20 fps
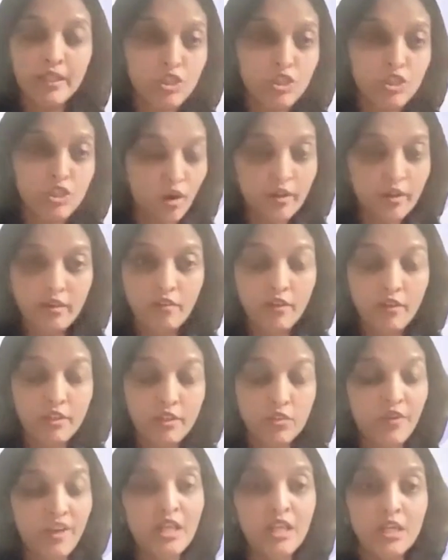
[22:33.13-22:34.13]

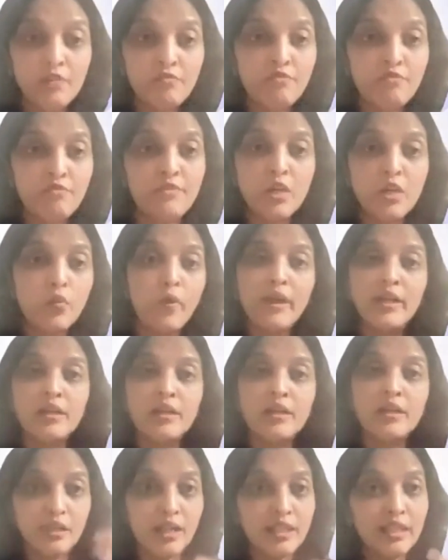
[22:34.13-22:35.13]
it's very
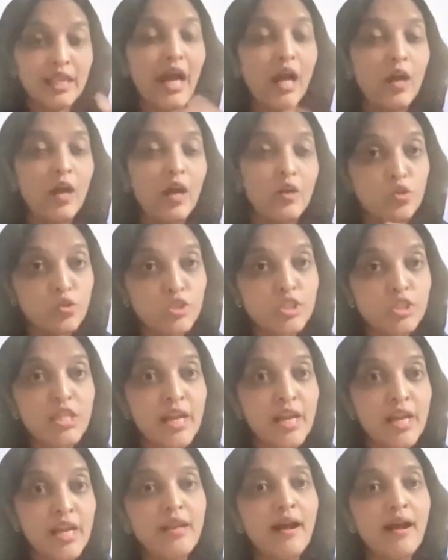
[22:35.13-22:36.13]
infrequent that they
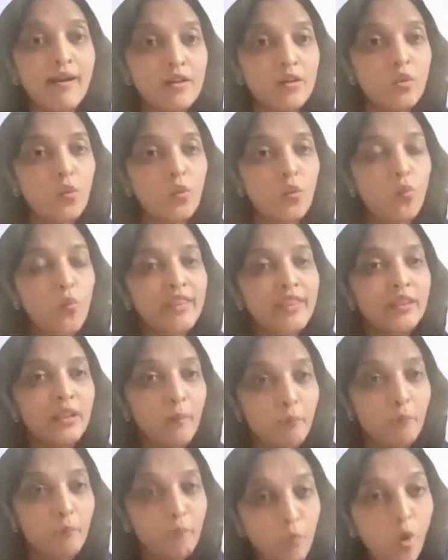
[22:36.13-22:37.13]
associate that with
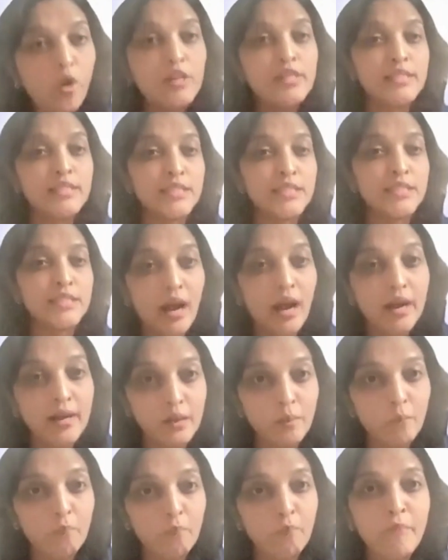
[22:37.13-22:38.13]
boys
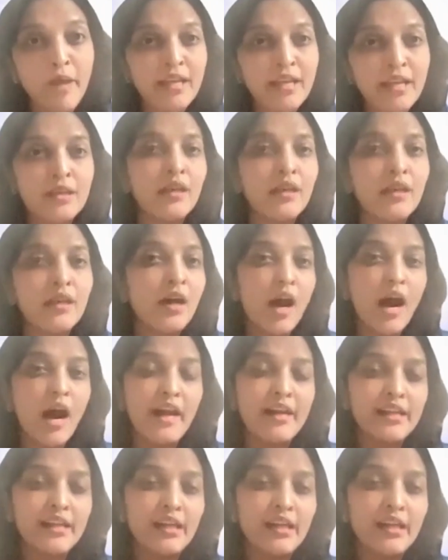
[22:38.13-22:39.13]
and men,
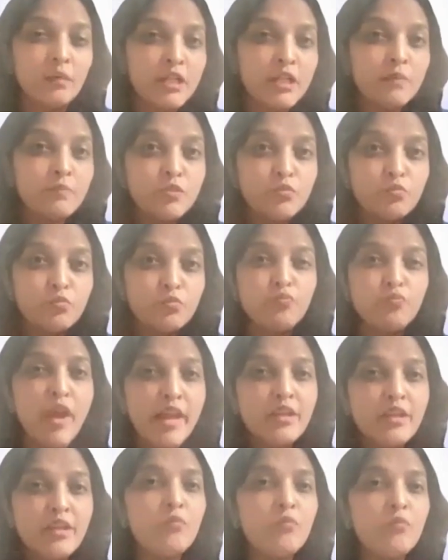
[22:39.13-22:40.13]
and it becomes
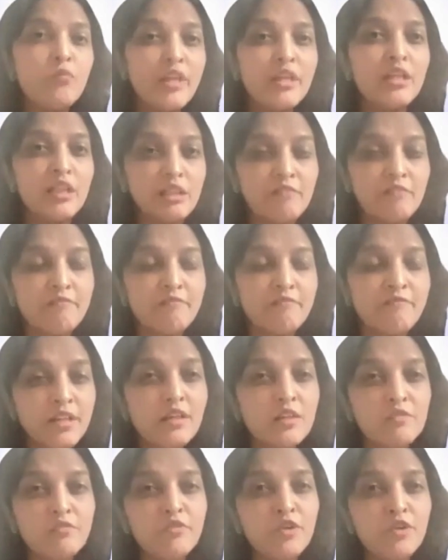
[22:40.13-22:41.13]
very, very
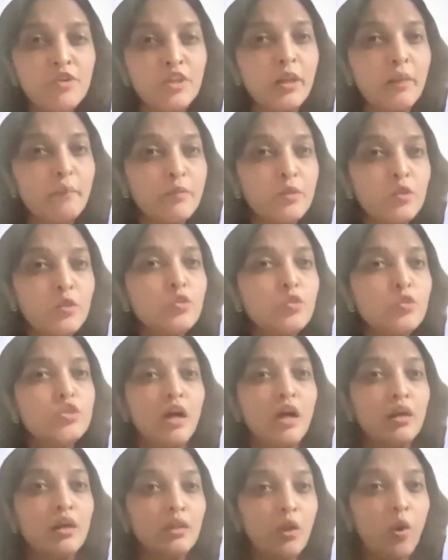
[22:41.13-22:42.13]
difficult for them to
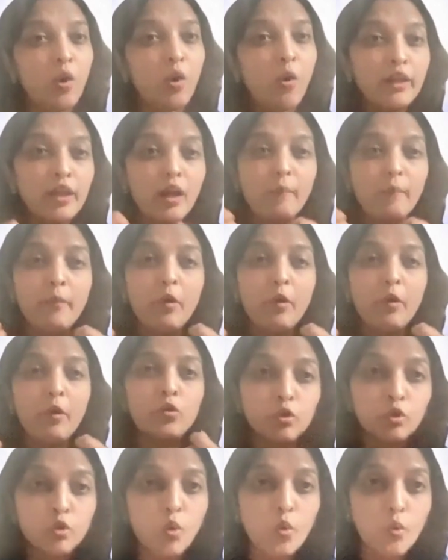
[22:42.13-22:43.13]
start talking
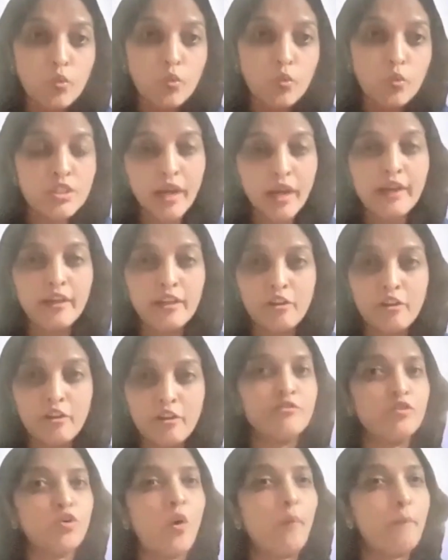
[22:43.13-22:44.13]
about those kind
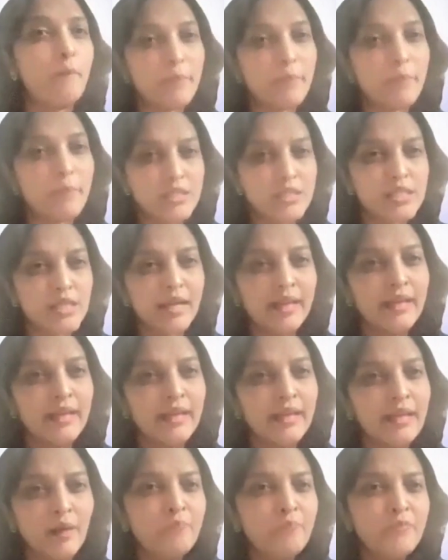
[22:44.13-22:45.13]
of topics,
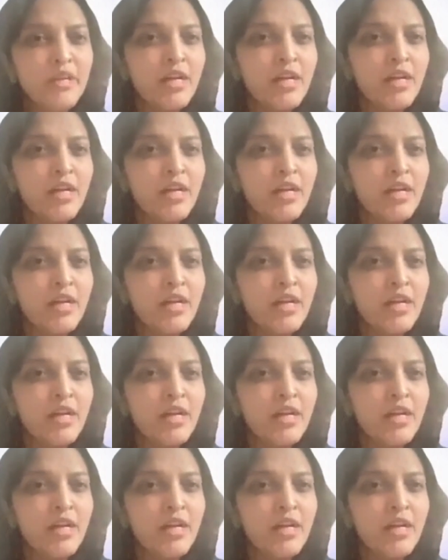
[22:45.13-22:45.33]
right?